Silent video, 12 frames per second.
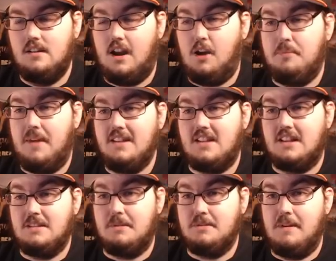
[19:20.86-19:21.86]
I hope that's not
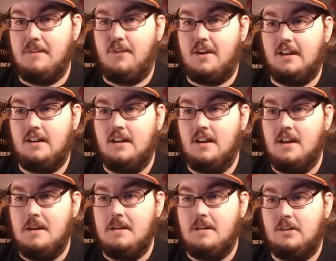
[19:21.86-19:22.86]
supposed to be fucking
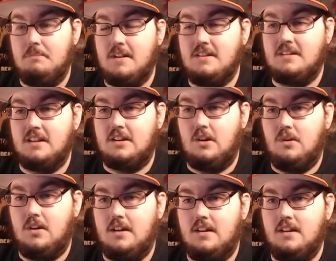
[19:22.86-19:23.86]
Mystic
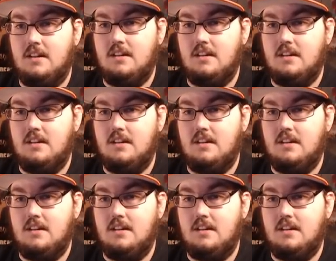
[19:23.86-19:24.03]
Gohan.